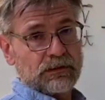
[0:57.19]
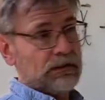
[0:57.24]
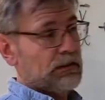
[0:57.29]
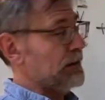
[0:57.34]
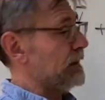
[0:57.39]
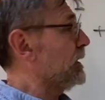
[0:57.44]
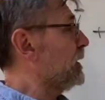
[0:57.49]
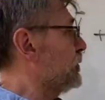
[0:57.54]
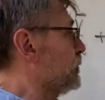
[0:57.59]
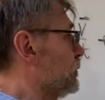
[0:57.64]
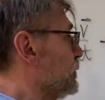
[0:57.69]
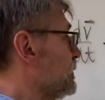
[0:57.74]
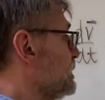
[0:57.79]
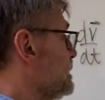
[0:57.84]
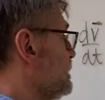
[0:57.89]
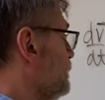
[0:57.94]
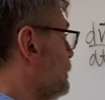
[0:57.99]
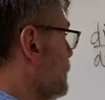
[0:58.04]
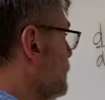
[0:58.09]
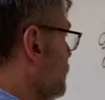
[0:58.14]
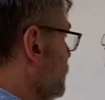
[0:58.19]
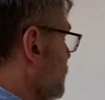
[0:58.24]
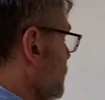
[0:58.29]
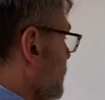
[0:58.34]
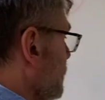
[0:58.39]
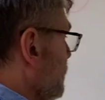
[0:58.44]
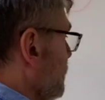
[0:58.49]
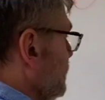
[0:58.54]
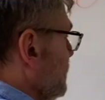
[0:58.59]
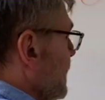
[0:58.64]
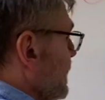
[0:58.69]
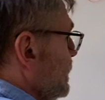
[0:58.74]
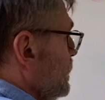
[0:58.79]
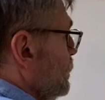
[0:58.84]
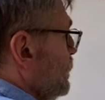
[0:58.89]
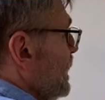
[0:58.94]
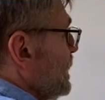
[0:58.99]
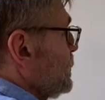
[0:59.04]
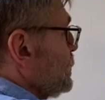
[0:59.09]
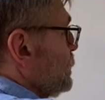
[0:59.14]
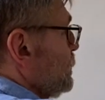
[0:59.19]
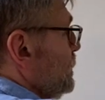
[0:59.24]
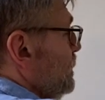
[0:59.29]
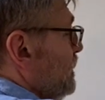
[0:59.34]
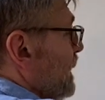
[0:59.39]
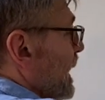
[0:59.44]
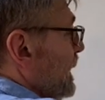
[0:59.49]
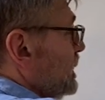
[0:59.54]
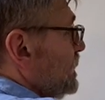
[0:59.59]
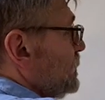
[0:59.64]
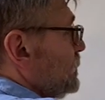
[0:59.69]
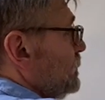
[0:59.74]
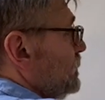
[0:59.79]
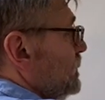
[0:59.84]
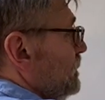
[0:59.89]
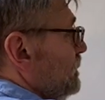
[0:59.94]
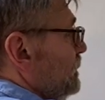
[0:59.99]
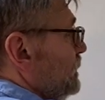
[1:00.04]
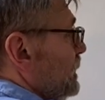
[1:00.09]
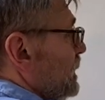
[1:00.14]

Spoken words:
In other words, if we were to take the ratio, the magnitude of